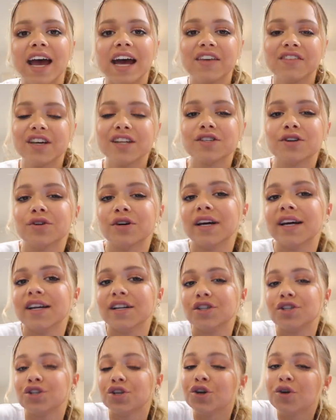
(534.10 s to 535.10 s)
And they
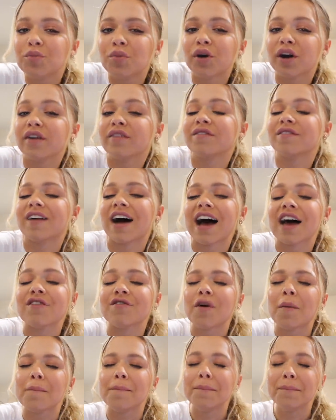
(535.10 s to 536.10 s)
donated
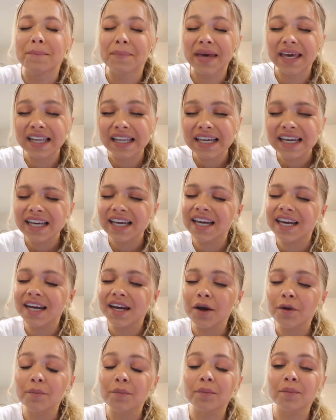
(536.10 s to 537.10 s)
2.5
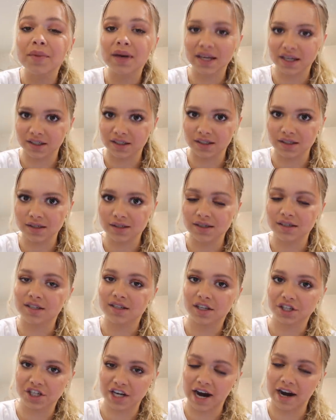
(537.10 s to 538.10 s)
million meals
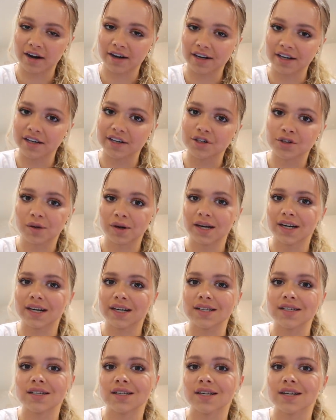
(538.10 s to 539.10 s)
to charity in
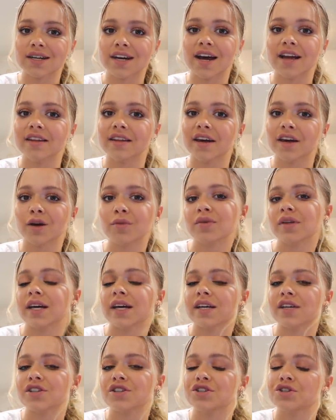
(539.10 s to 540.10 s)
2019, and they are
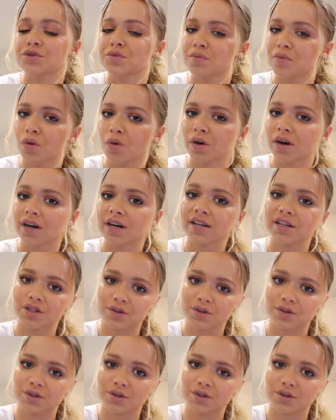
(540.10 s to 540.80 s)
planning to do more in